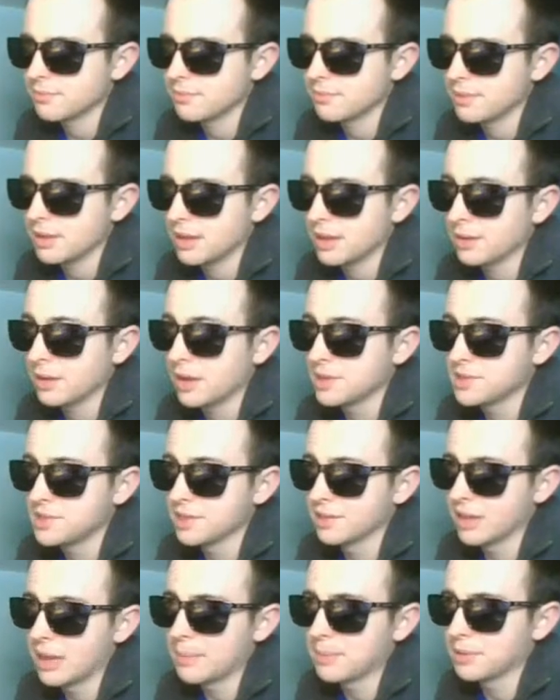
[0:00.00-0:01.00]
Yeah,
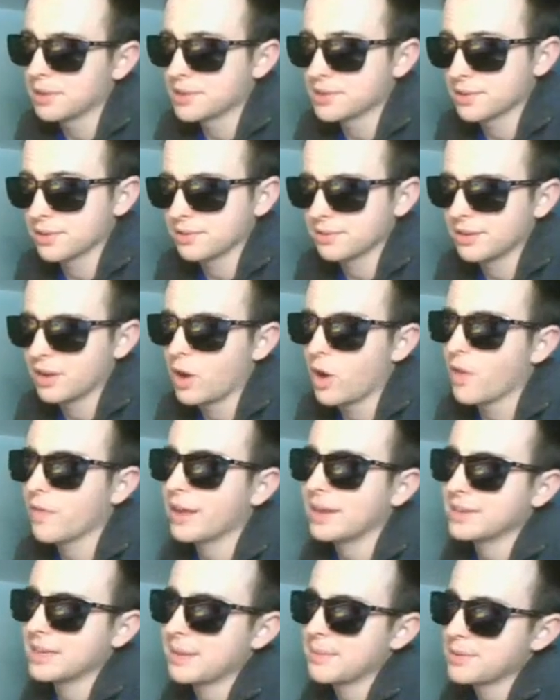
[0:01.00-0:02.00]
still up elixir. All
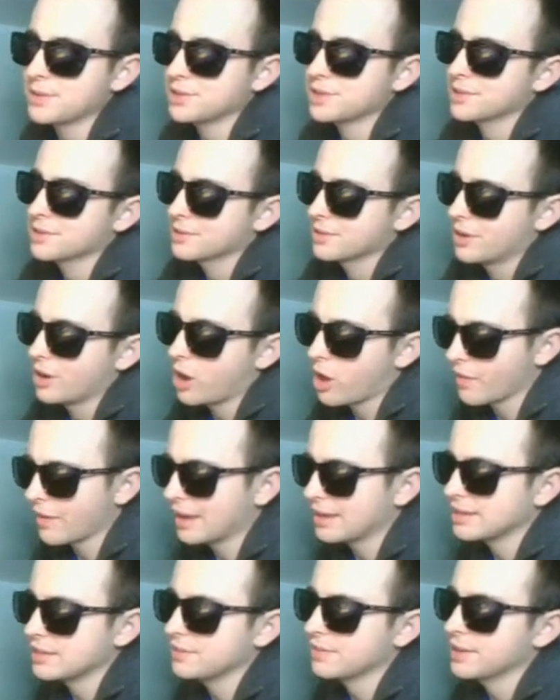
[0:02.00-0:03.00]
that damage, all
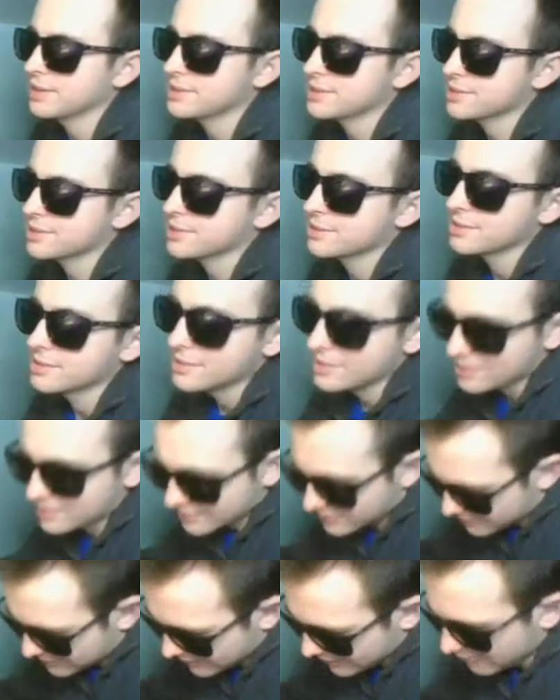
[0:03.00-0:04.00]
that defense,
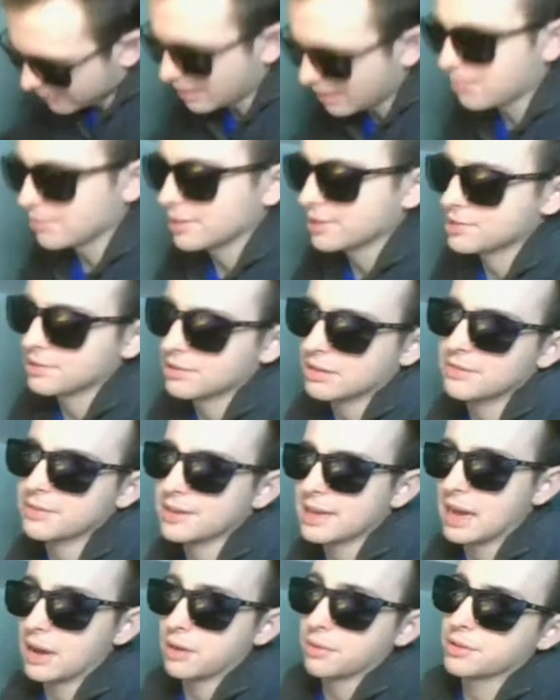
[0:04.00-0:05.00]
still up elixir
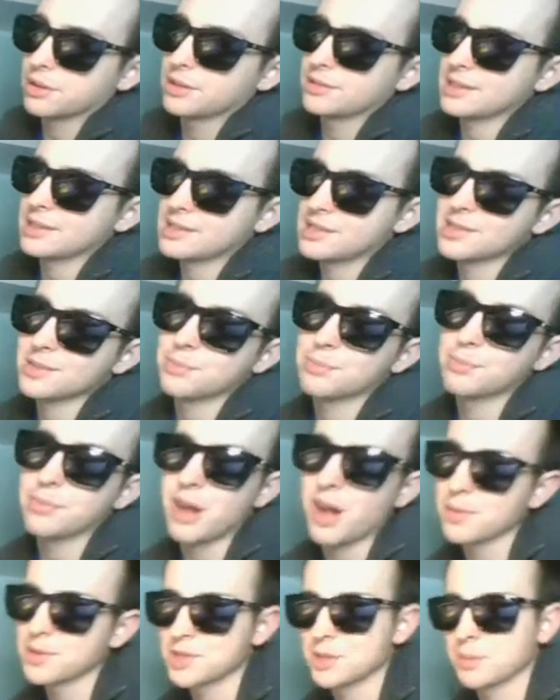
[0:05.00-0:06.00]
even now. This is
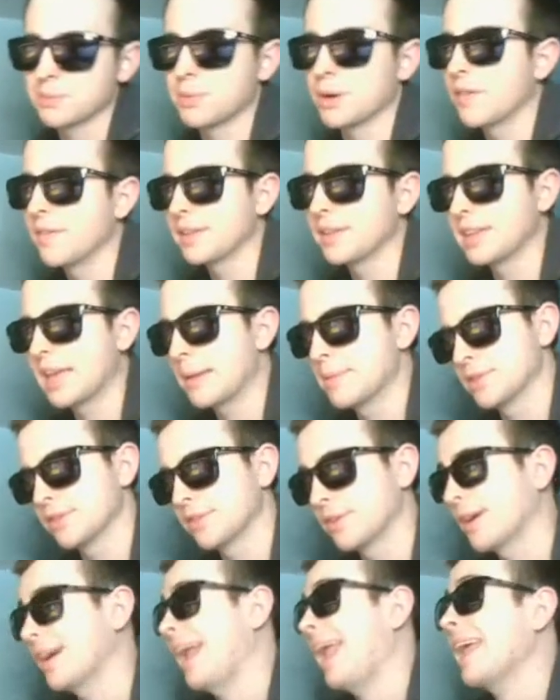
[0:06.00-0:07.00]
almost a perfect game so
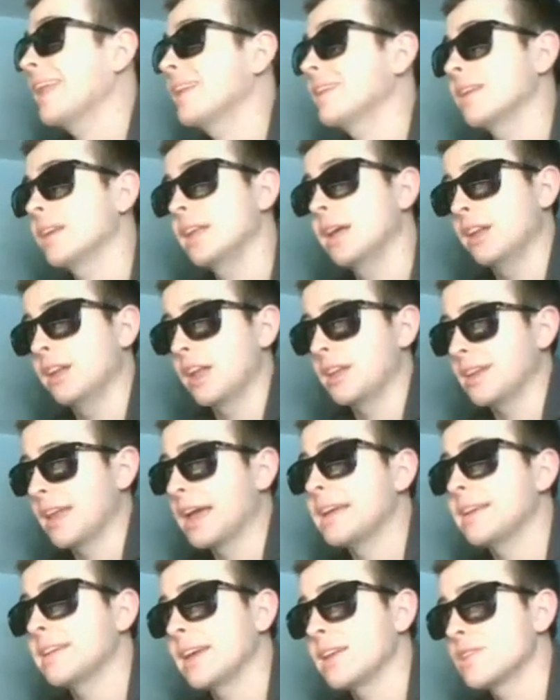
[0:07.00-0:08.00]
far, and
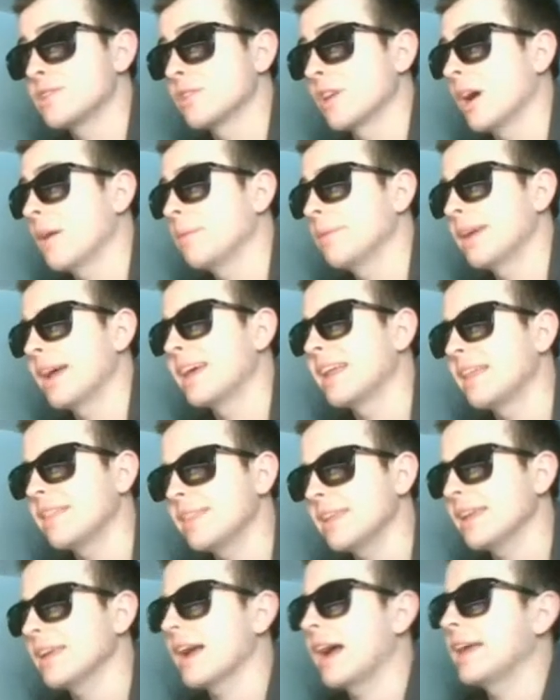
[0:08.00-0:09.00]
a nice job. And I
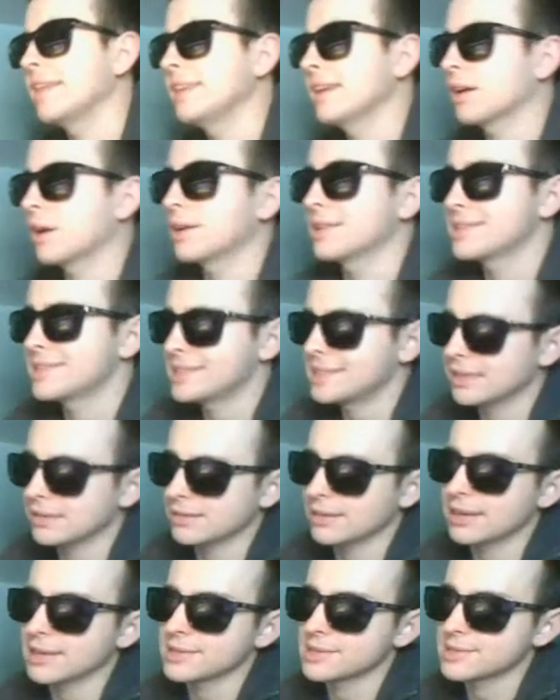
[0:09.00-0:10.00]
think a
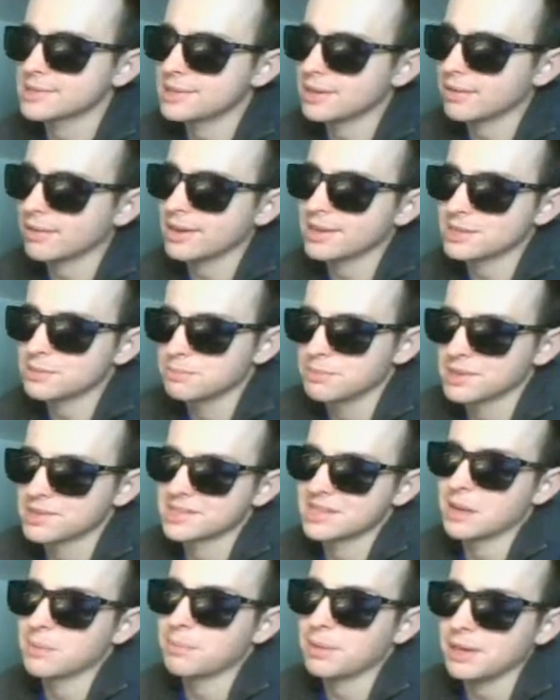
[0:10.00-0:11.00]
serious
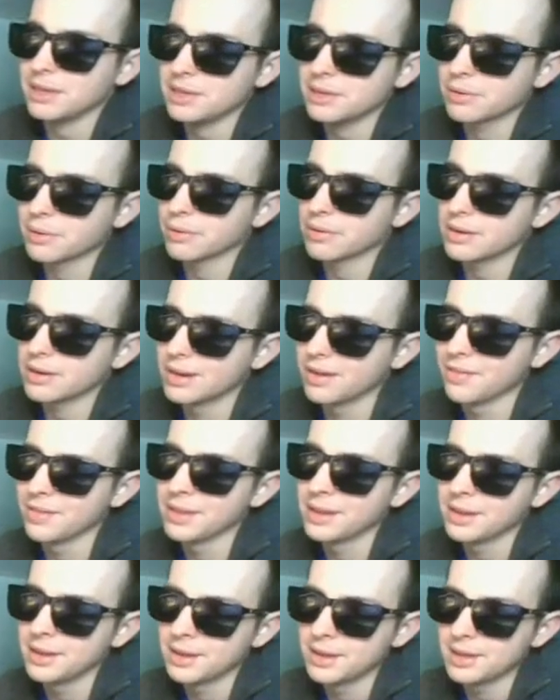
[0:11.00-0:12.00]
misstep by Igor
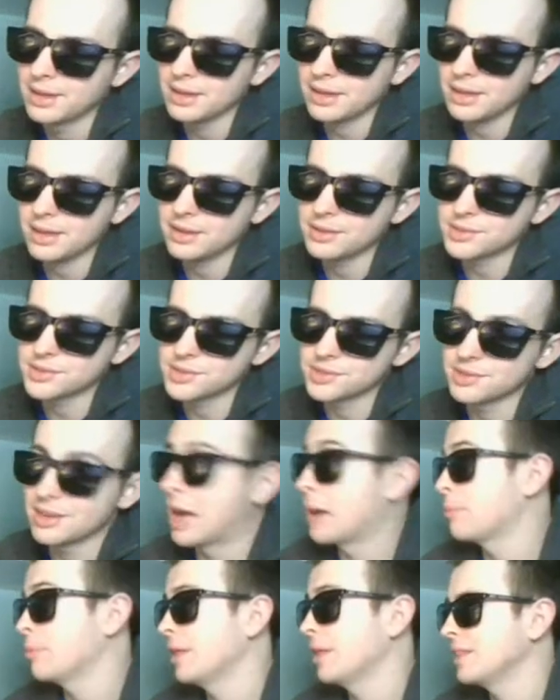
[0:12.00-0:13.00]
is
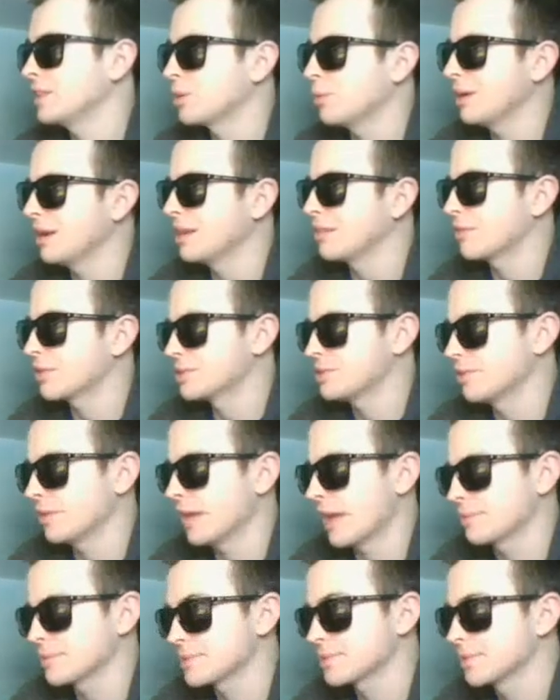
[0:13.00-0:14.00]
not playing the Queen in the first 2
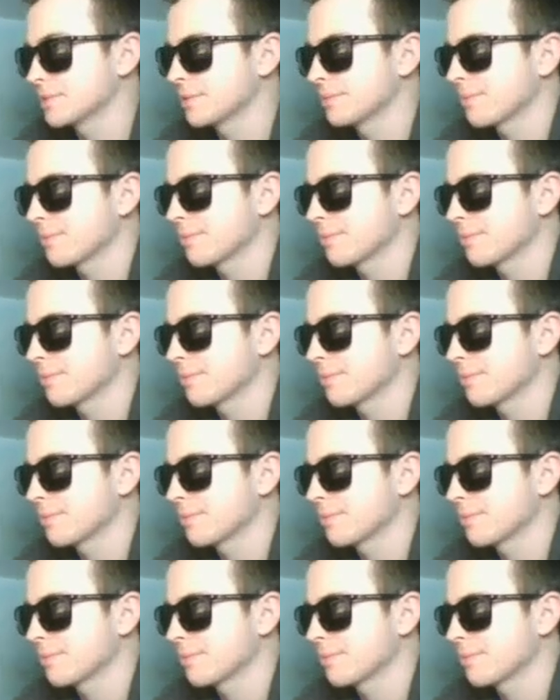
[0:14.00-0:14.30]
games.